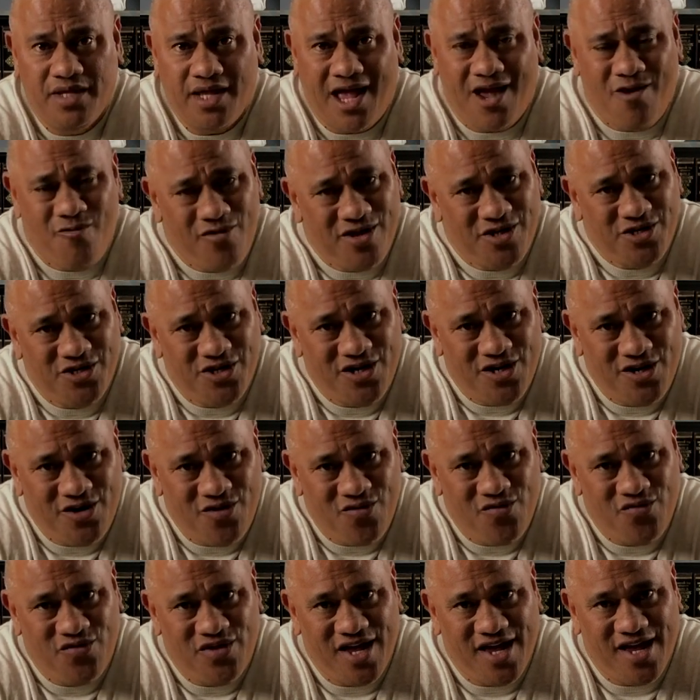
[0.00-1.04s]
I want you to
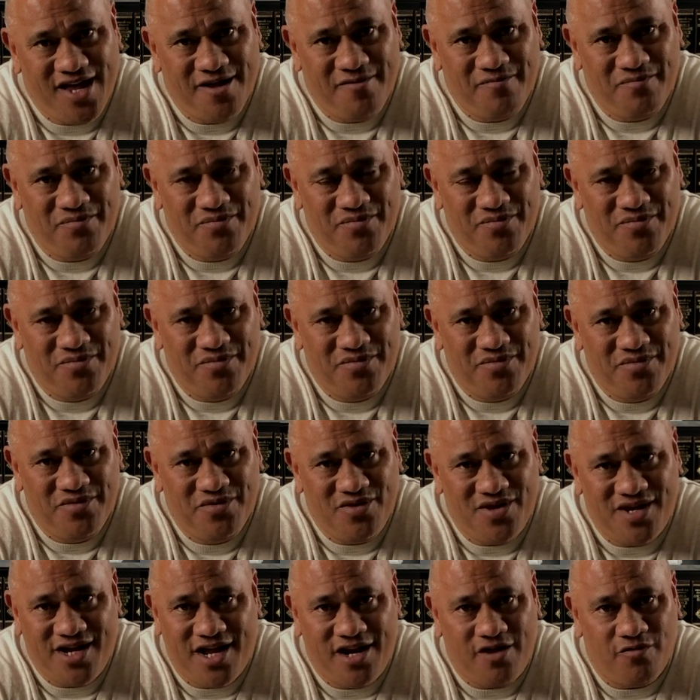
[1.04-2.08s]
know that
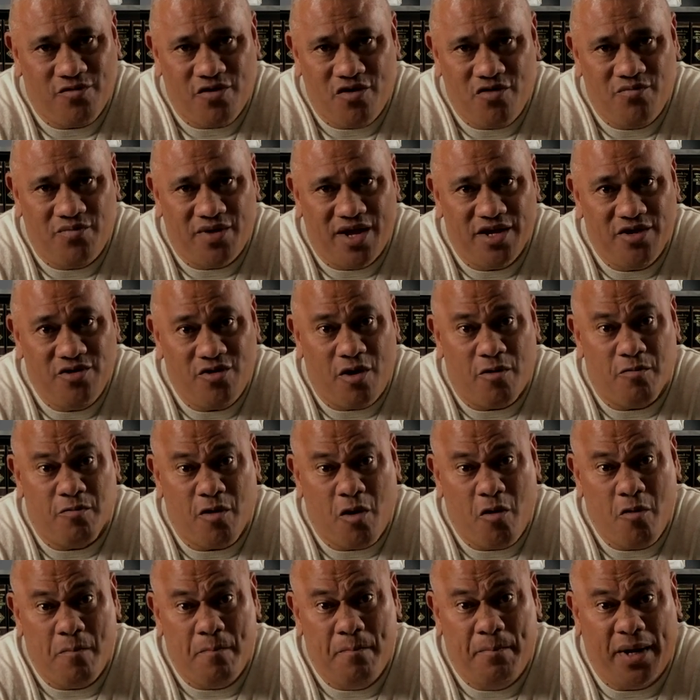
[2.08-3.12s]
you're not a robot. You are
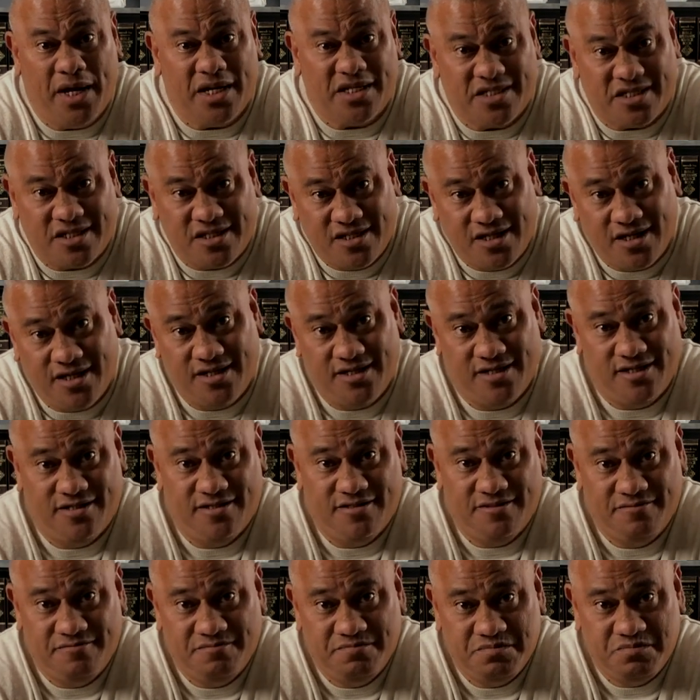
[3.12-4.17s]
robust,
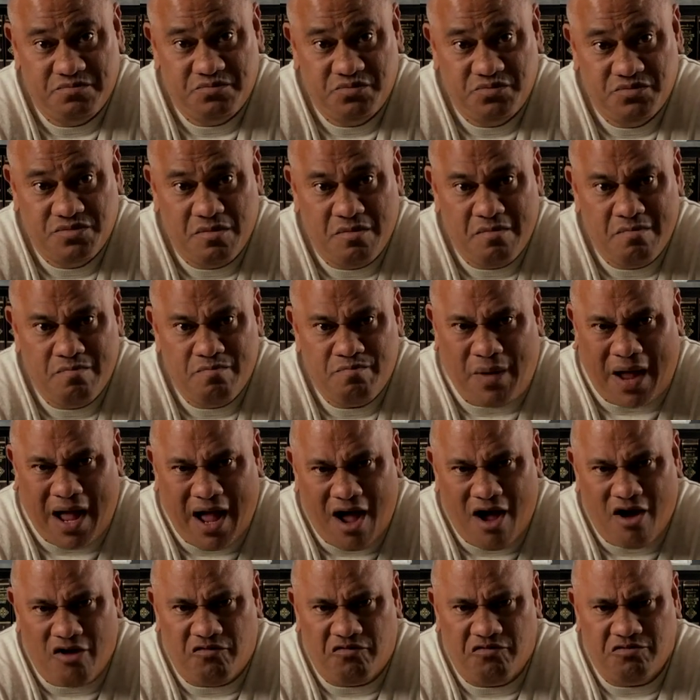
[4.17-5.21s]

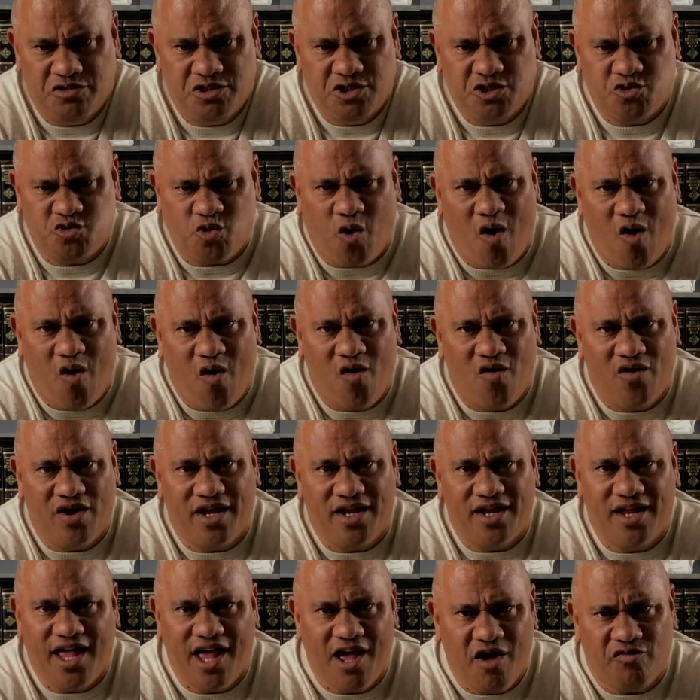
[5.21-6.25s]
powerful, strong,
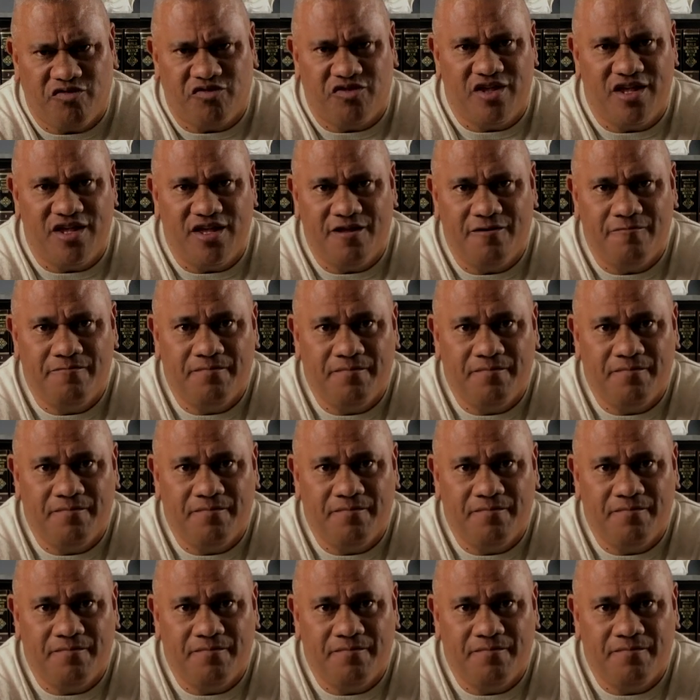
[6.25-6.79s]
and healthy.